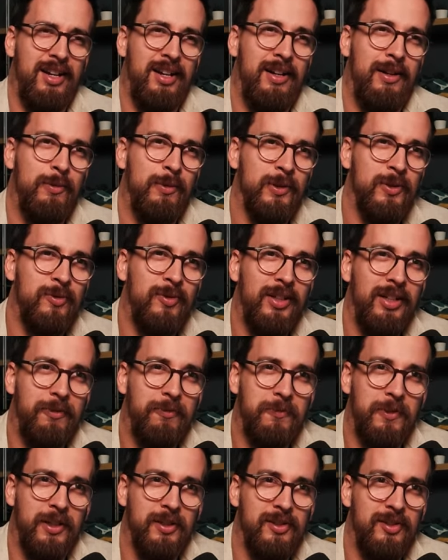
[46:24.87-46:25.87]
What's really
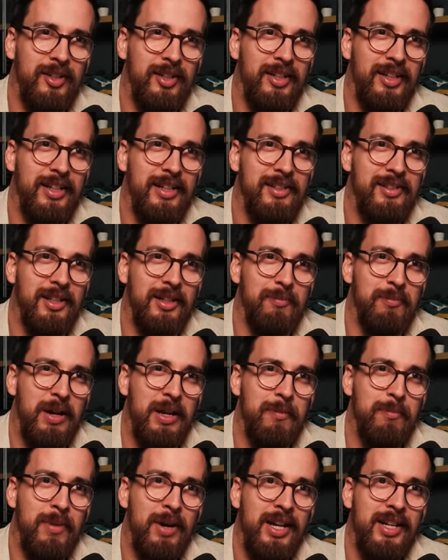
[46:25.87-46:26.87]
frustrating is that
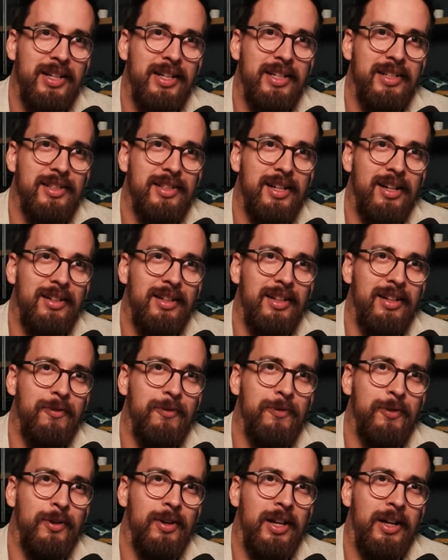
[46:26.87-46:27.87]
my mic is cutting
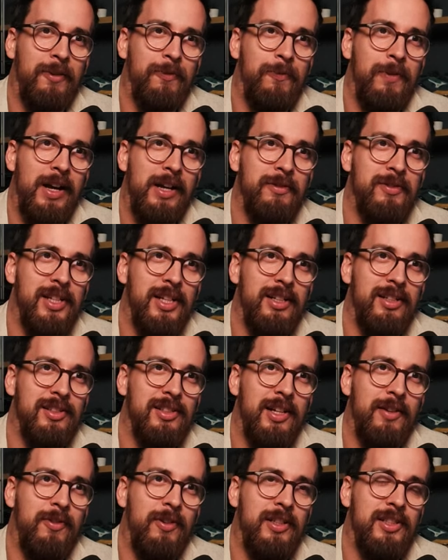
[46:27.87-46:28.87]
for like 5
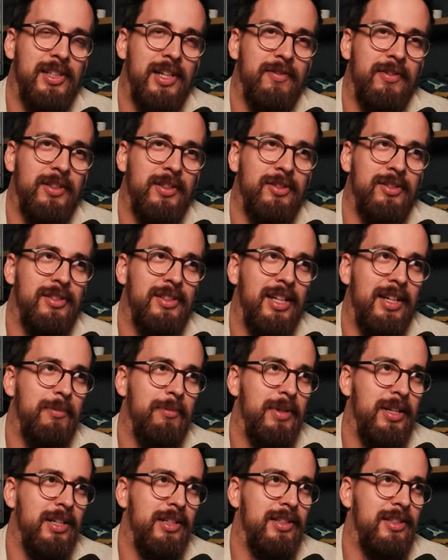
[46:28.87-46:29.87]
seconds every 7 to 10
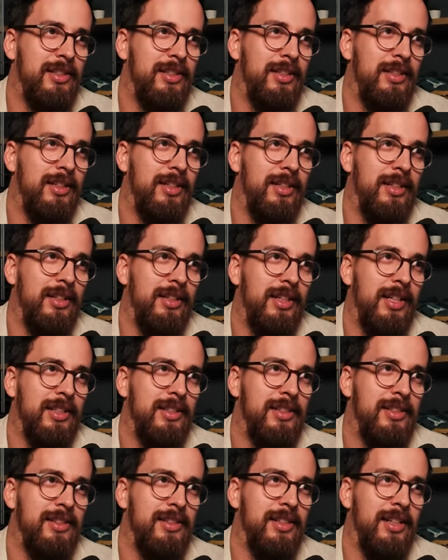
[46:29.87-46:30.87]
minutes.
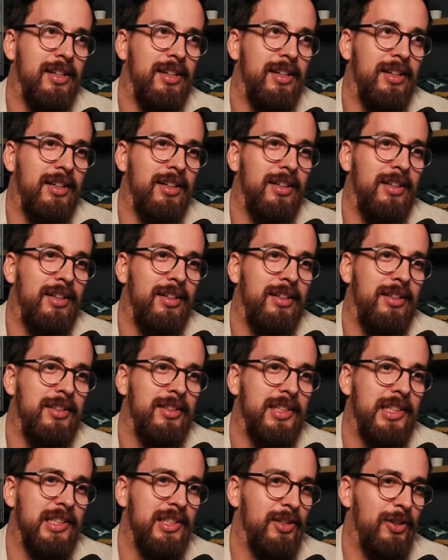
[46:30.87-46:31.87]
That's
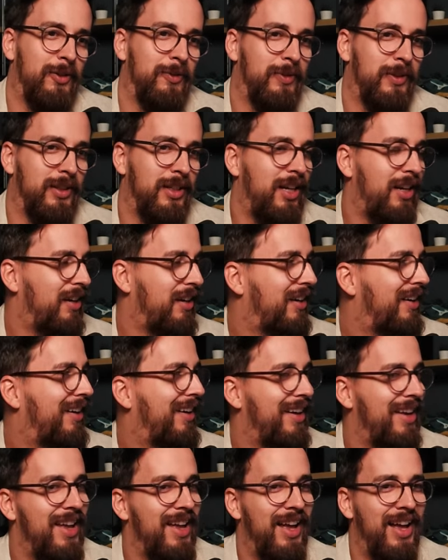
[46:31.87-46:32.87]
awful.
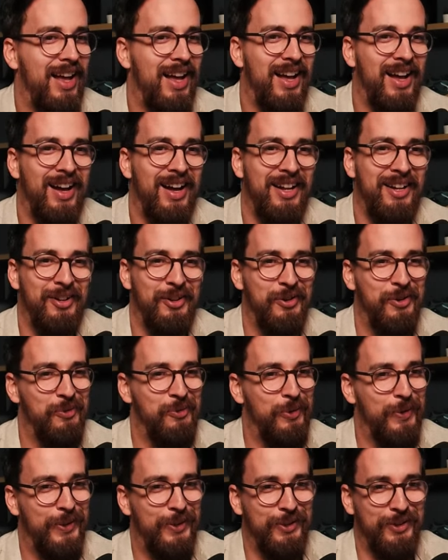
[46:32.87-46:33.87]
I don't know
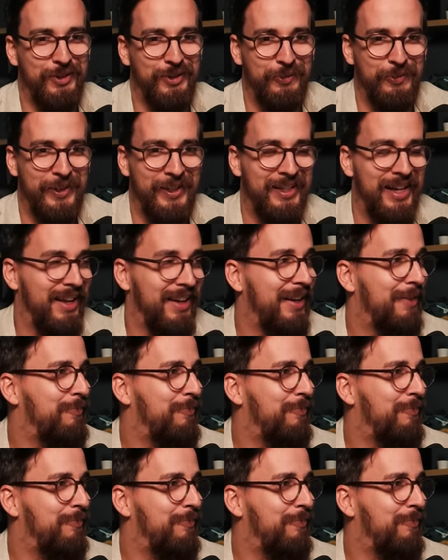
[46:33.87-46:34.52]
what to do with that.